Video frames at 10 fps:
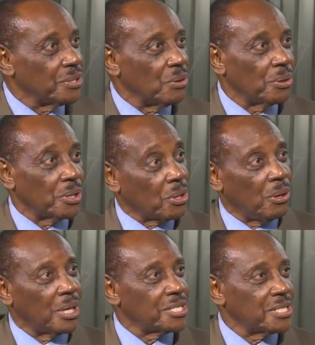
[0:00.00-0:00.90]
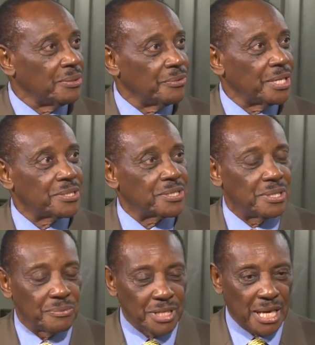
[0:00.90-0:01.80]
or to call us and register,
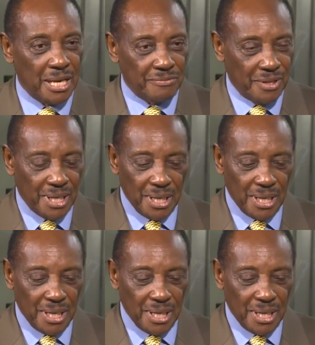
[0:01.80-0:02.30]
and we have